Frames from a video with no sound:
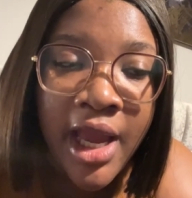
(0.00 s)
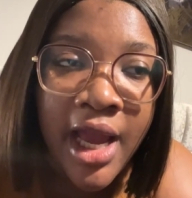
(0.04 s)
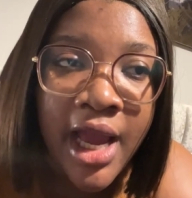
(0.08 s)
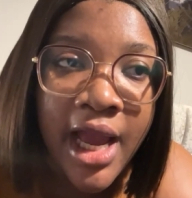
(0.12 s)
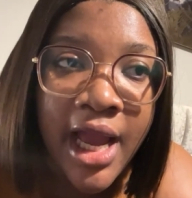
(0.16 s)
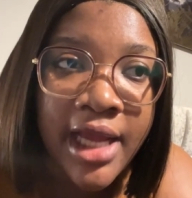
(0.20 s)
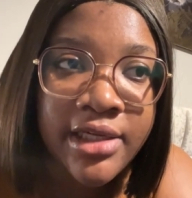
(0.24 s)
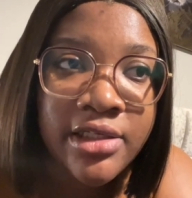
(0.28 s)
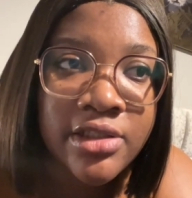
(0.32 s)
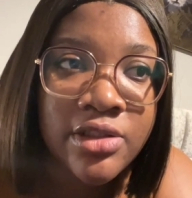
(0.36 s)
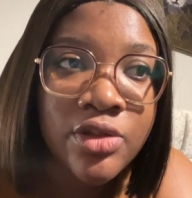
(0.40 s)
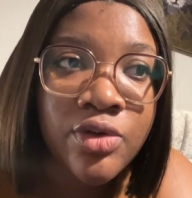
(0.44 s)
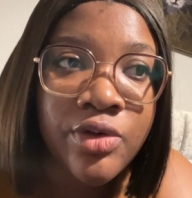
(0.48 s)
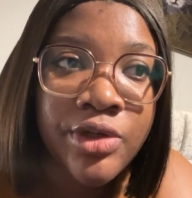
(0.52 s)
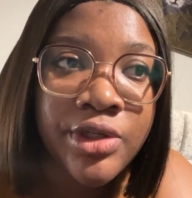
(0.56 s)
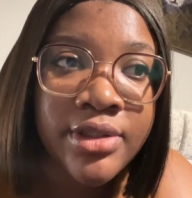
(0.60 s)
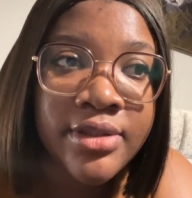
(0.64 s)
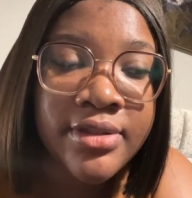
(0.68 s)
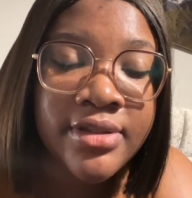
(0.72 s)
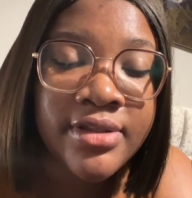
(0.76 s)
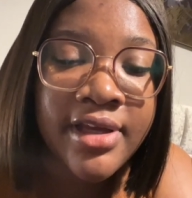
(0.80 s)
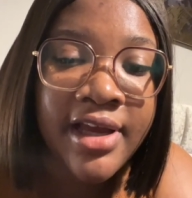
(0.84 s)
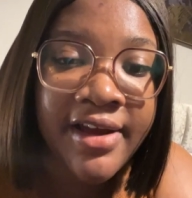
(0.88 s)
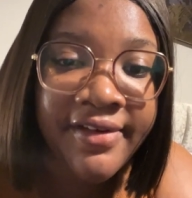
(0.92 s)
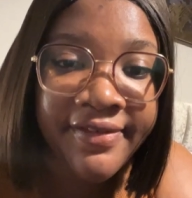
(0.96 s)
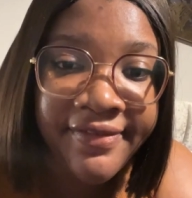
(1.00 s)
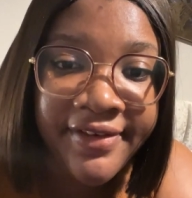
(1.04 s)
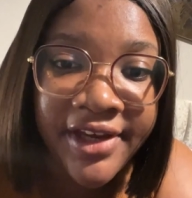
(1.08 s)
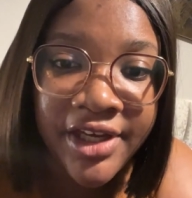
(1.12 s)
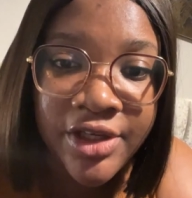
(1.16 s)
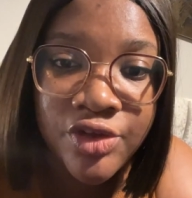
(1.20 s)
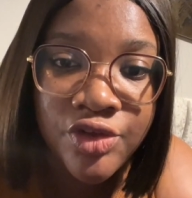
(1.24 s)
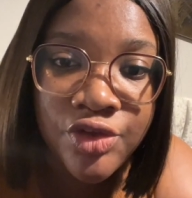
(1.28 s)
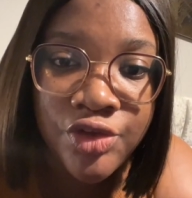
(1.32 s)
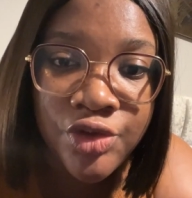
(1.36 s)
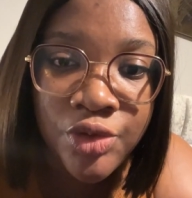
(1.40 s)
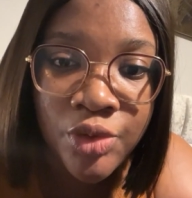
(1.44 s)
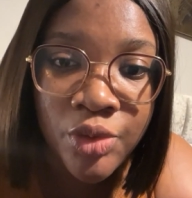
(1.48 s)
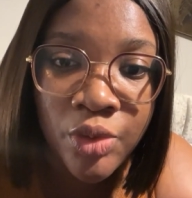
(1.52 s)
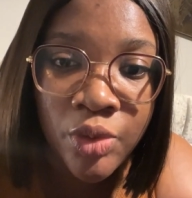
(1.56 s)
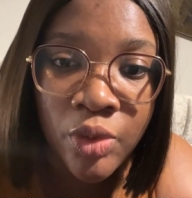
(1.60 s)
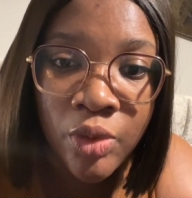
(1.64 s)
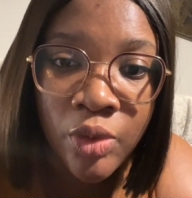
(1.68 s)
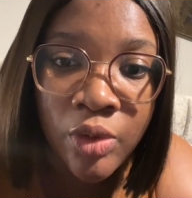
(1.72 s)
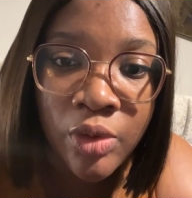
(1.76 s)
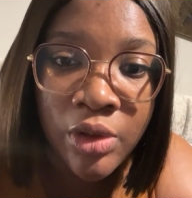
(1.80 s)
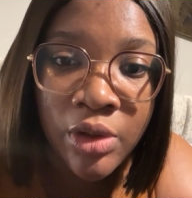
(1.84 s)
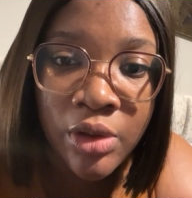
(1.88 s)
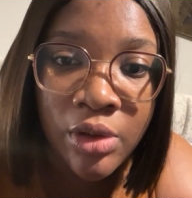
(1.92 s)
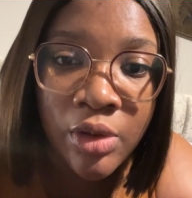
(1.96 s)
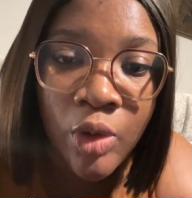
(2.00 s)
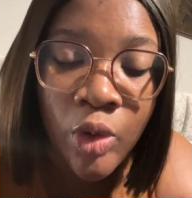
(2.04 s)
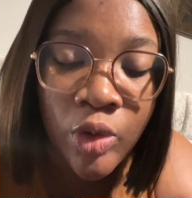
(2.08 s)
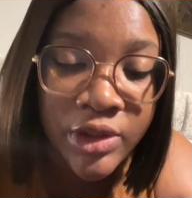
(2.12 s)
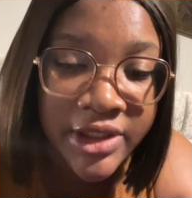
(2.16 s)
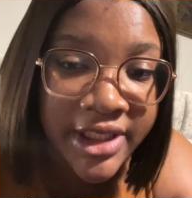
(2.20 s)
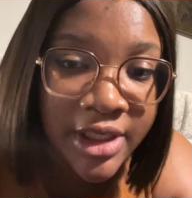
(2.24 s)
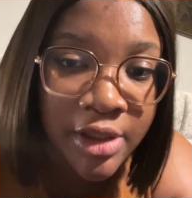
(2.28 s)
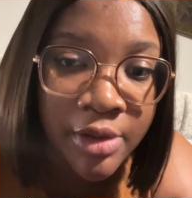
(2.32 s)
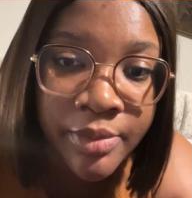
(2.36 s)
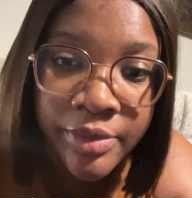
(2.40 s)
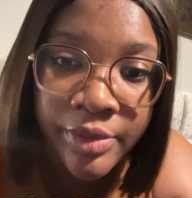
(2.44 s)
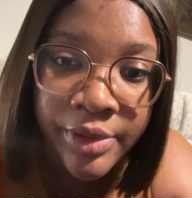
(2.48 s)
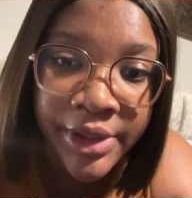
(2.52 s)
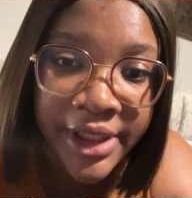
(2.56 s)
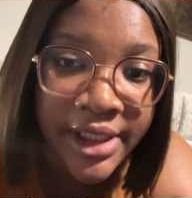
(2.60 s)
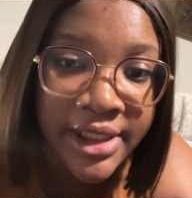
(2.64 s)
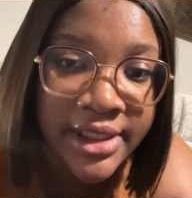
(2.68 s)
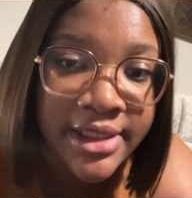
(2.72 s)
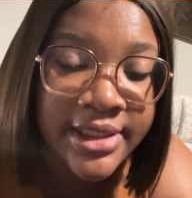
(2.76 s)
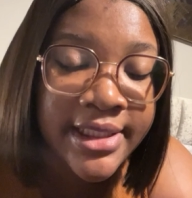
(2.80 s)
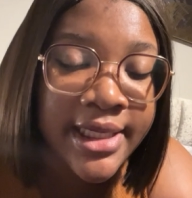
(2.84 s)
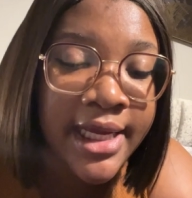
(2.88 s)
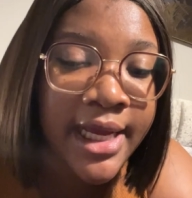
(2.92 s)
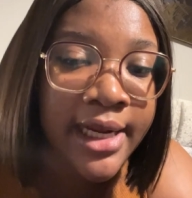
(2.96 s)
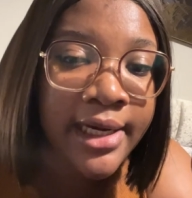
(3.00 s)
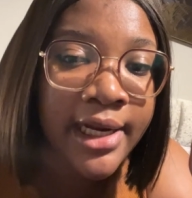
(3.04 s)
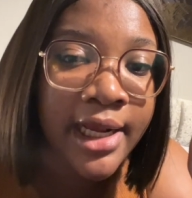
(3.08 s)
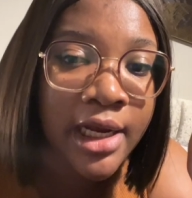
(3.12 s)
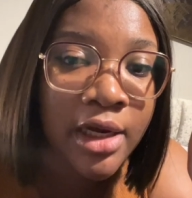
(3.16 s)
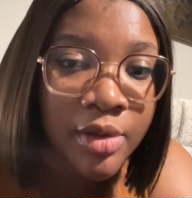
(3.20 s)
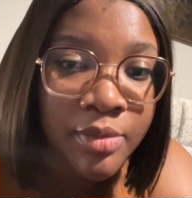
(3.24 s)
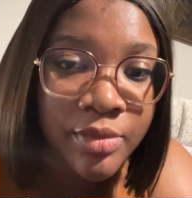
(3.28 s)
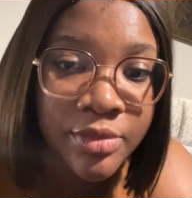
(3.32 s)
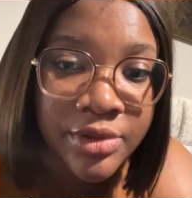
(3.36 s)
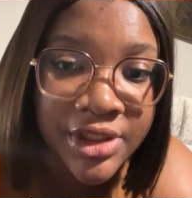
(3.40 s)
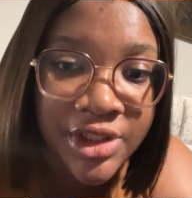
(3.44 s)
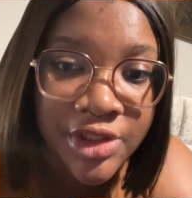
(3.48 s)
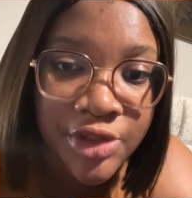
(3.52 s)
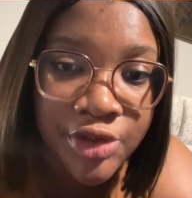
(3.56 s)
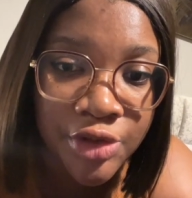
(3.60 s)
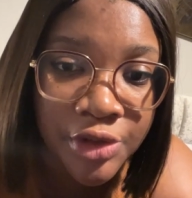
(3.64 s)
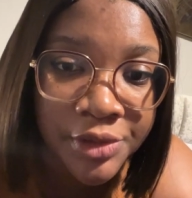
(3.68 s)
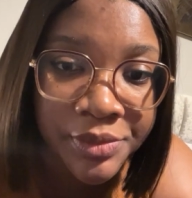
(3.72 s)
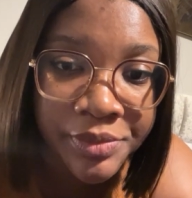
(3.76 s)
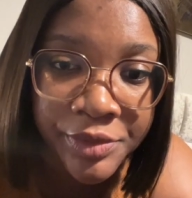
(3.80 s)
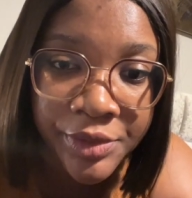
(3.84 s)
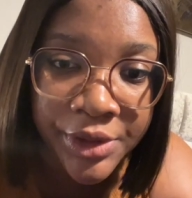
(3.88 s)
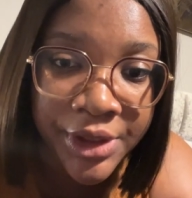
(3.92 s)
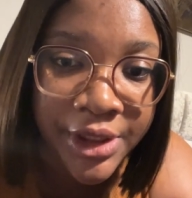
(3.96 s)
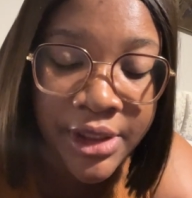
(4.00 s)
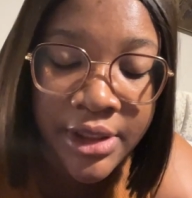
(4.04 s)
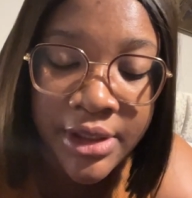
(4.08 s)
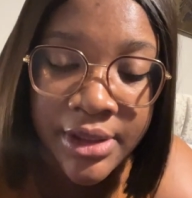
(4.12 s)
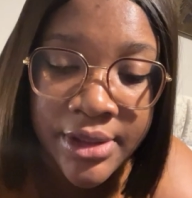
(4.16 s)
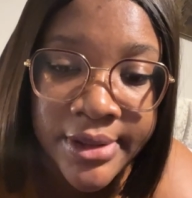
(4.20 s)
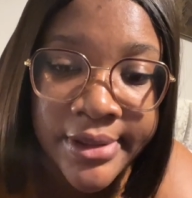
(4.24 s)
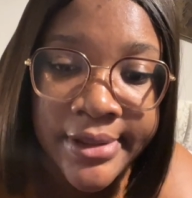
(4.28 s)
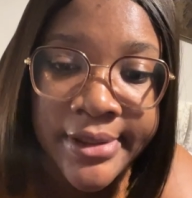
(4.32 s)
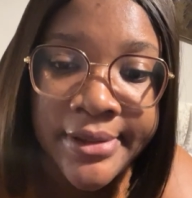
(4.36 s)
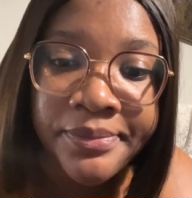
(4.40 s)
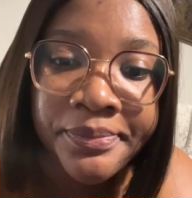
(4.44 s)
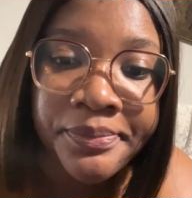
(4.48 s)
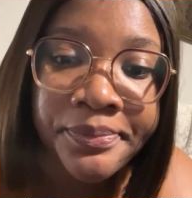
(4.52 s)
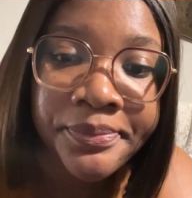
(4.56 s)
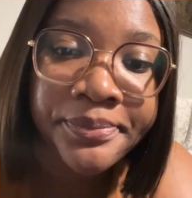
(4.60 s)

and it's going to affect your hotel bookings and accommodation bookings.